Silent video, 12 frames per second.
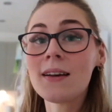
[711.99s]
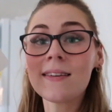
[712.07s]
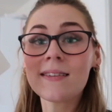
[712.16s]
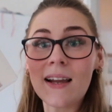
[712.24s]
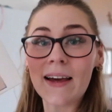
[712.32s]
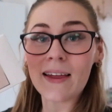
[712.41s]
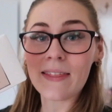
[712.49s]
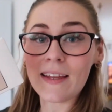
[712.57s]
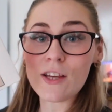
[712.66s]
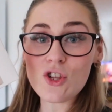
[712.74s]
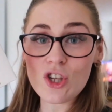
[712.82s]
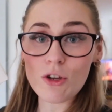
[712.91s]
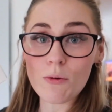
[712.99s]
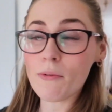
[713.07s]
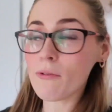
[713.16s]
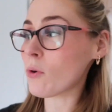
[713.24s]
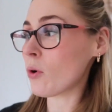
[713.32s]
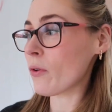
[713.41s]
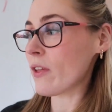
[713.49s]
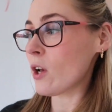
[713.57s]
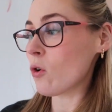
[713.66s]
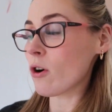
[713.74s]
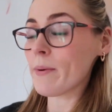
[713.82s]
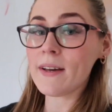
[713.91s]
it's like the dupe for the
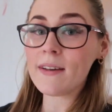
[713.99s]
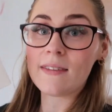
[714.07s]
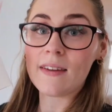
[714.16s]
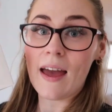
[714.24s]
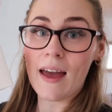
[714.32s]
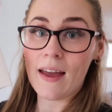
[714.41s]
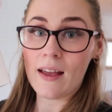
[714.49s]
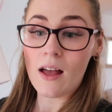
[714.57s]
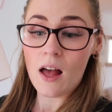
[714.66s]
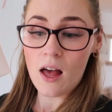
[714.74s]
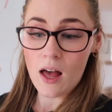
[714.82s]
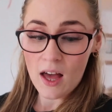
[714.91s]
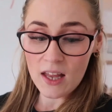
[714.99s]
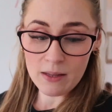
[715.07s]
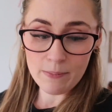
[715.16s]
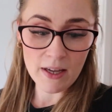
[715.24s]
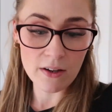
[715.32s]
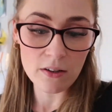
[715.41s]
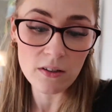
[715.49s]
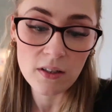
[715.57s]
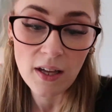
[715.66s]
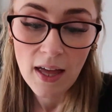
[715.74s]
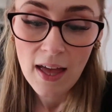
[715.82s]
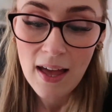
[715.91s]
Laura Mercier honey milk